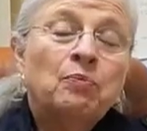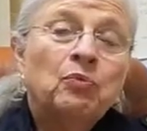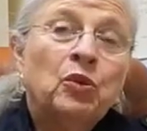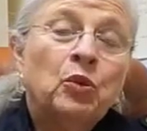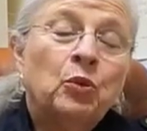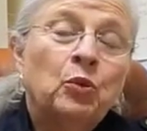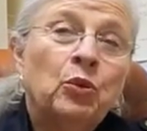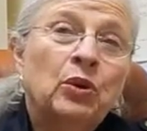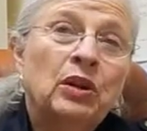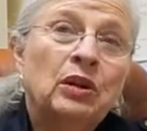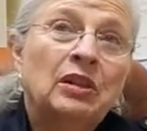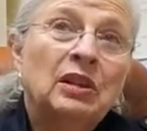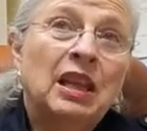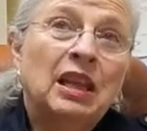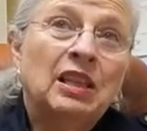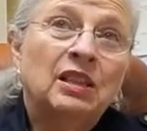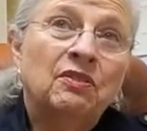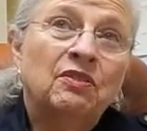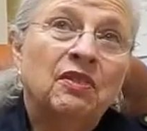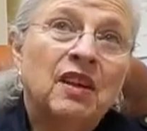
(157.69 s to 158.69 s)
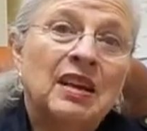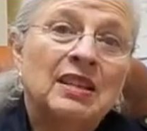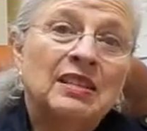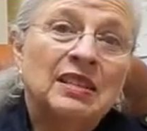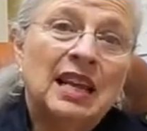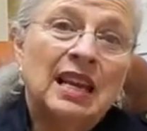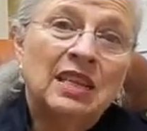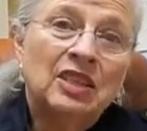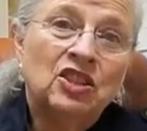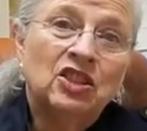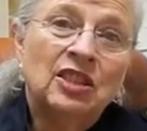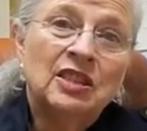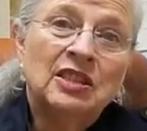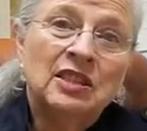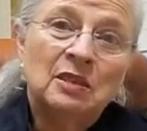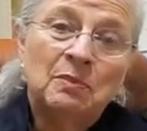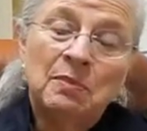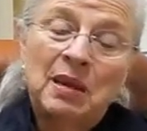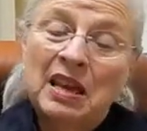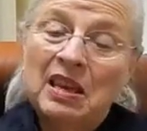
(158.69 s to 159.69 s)
will lay the foundation
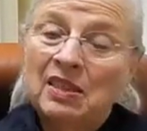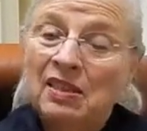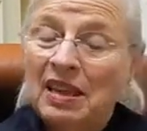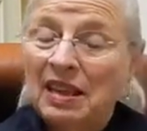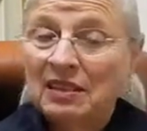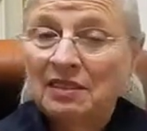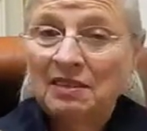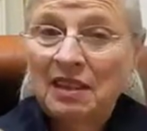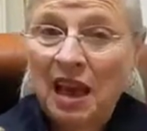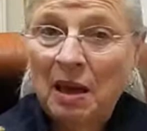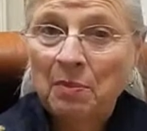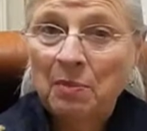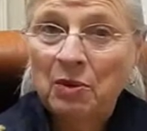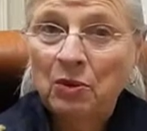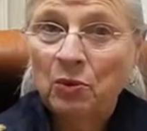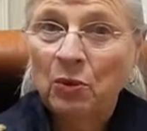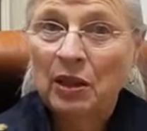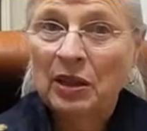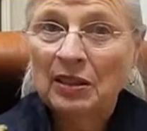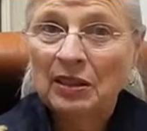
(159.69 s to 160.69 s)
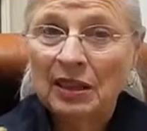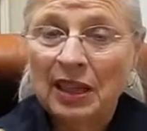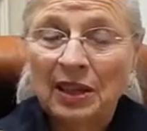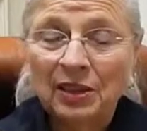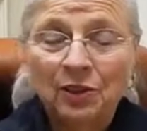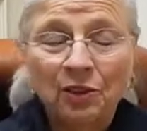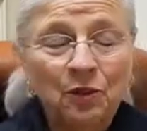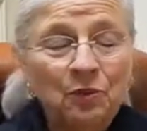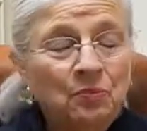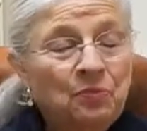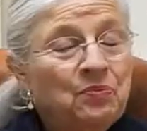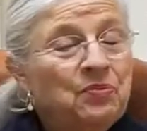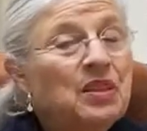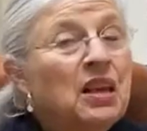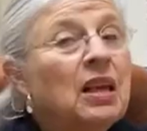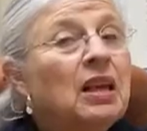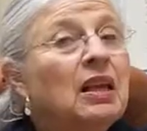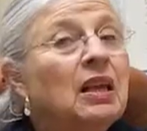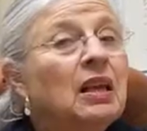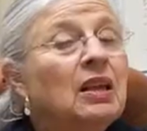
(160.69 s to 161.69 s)
to make things happen well later.
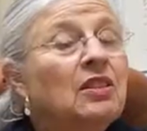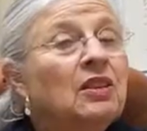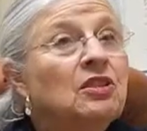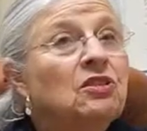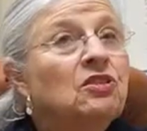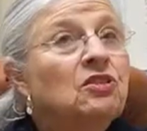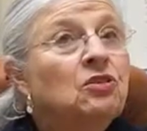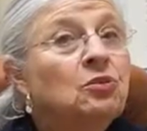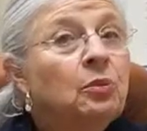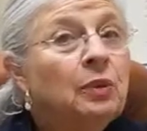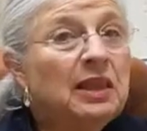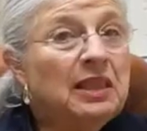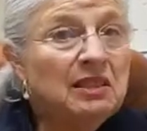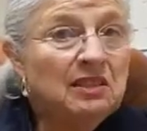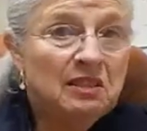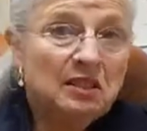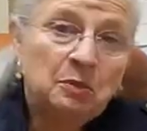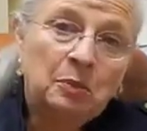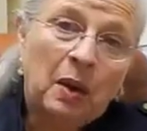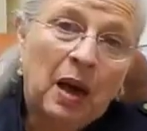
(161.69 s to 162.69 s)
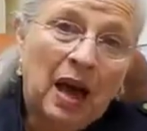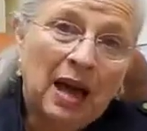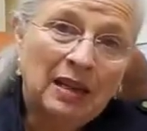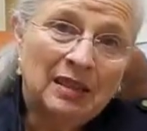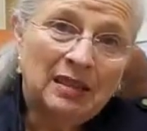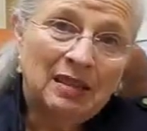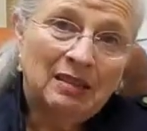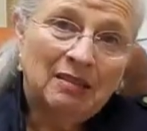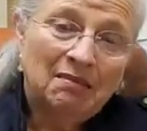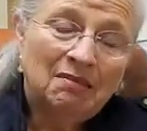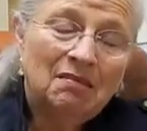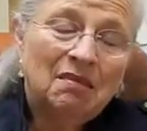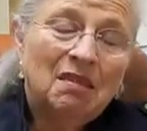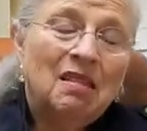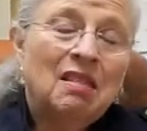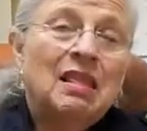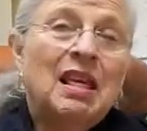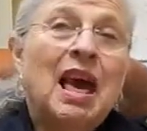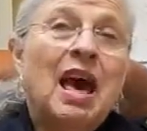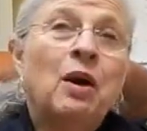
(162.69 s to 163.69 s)
The sweet spot
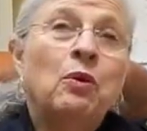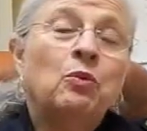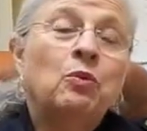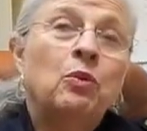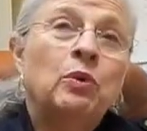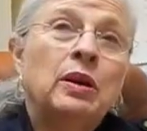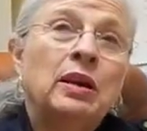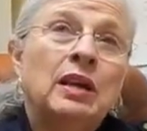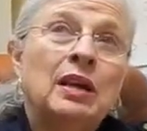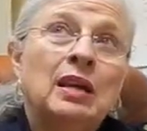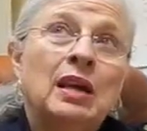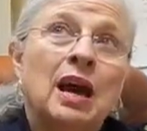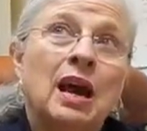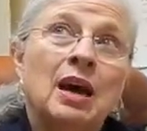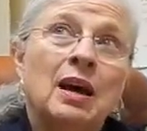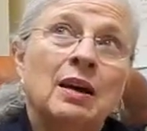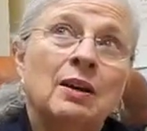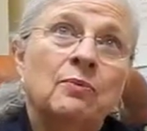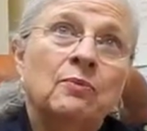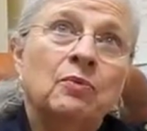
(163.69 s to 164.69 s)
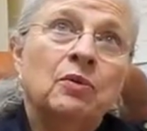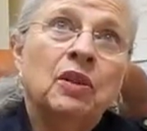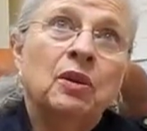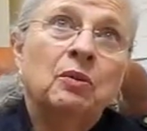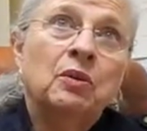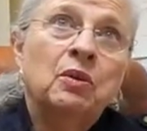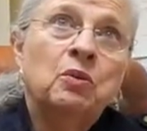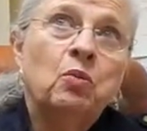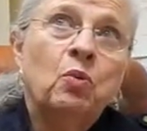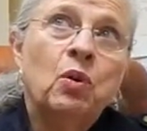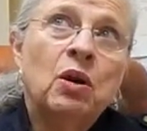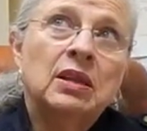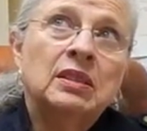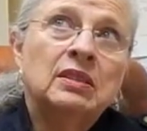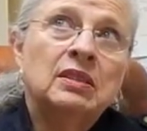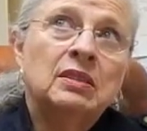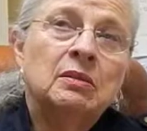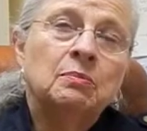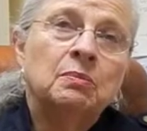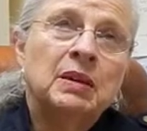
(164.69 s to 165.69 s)
that we
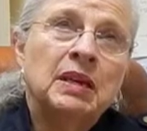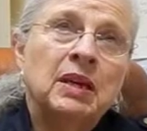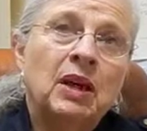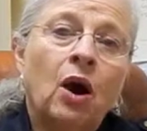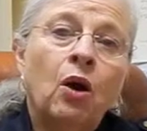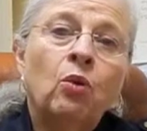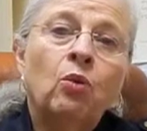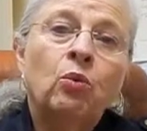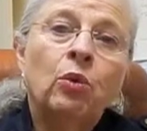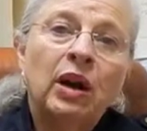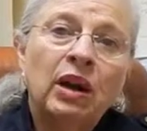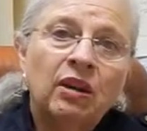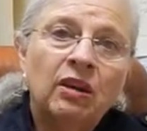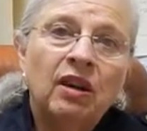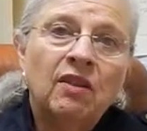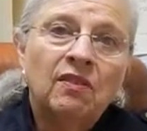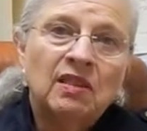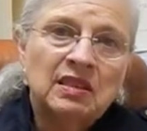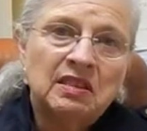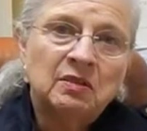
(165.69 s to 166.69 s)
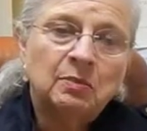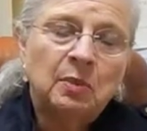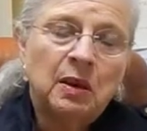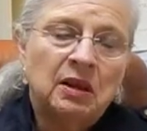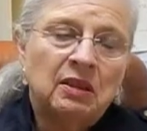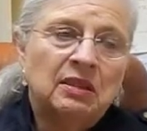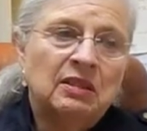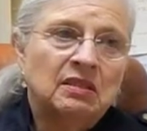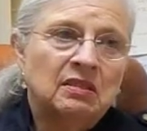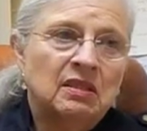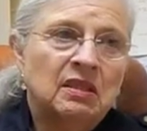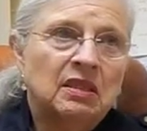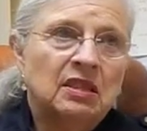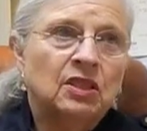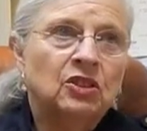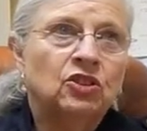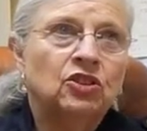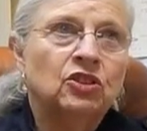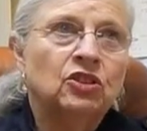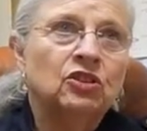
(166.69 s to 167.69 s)
want to be aware of as parents and
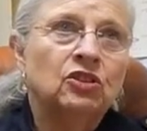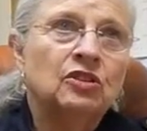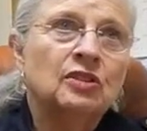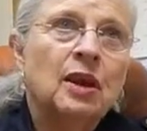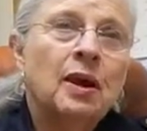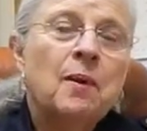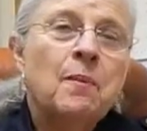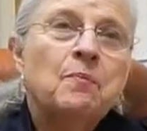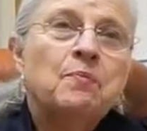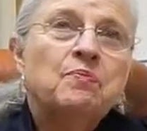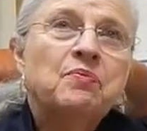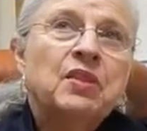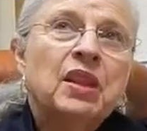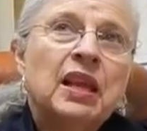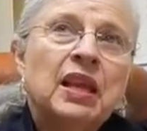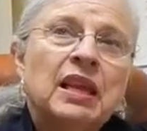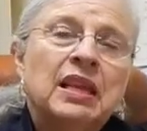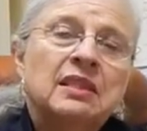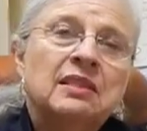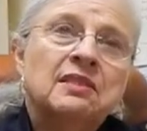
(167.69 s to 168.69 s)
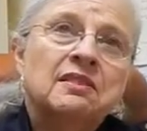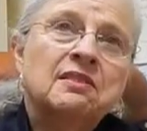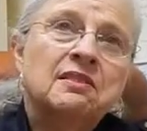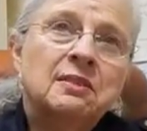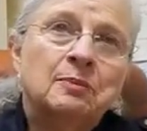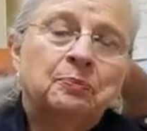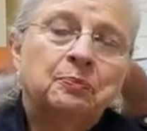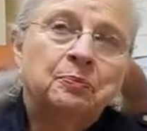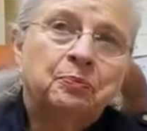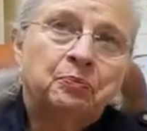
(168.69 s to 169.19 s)
teachers is